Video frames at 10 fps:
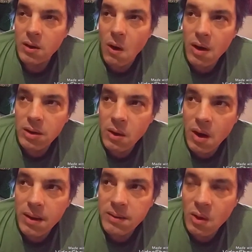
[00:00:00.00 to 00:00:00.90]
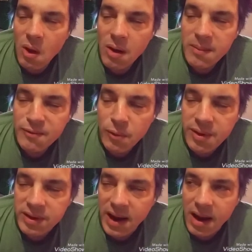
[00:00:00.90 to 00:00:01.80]
Long
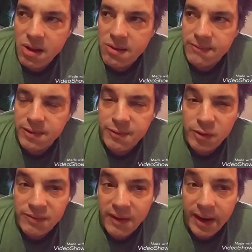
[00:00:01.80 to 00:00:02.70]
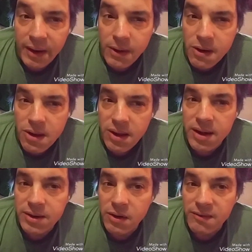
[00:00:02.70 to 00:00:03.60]
before the days of the Foo Fighters
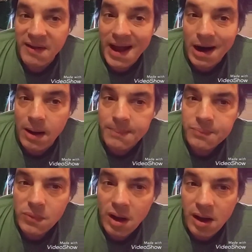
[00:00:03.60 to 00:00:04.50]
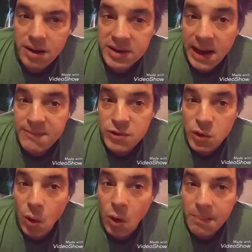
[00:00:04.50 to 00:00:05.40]
and Nirvana, Dave
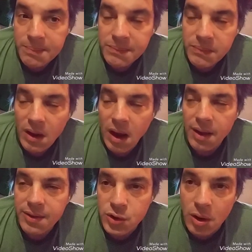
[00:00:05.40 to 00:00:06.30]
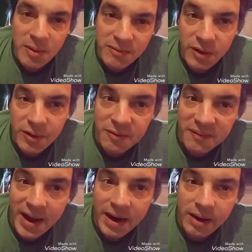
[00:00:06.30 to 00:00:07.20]
Grohl, the drummer for
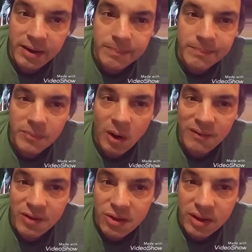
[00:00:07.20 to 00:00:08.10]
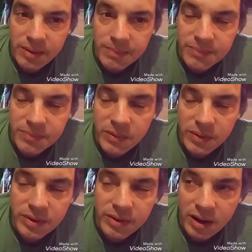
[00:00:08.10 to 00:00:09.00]
Nirvana and obviously
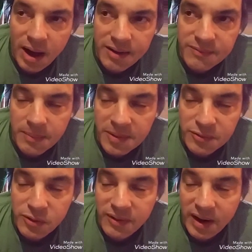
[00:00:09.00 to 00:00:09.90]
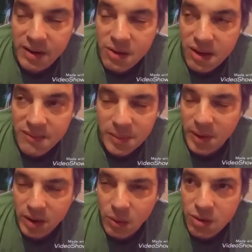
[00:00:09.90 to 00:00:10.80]
the guy from the Foo Fighters,
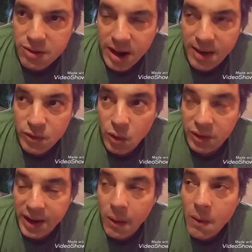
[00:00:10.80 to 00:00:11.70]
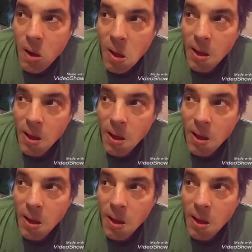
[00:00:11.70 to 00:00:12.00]
everybody knows Dave Grohl now.